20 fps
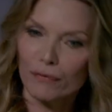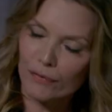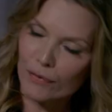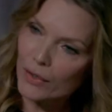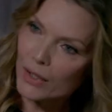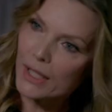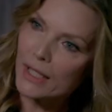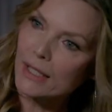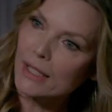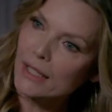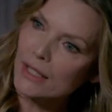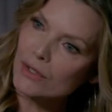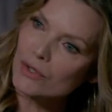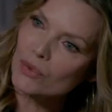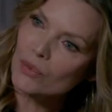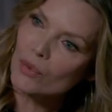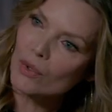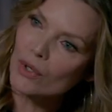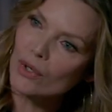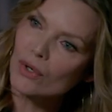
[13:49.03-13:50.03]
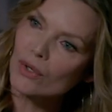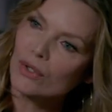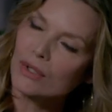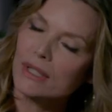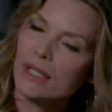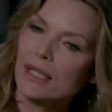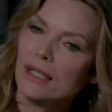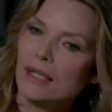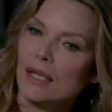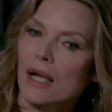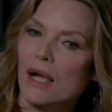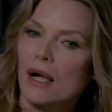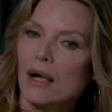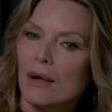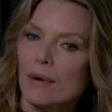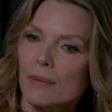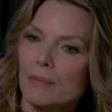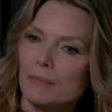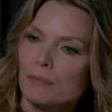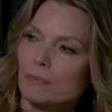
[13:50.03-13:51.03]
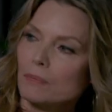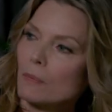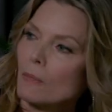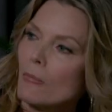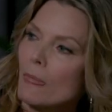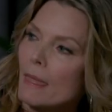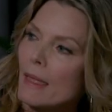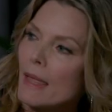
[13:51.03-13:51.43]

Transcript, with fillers: foot in each world. And, yeah. um,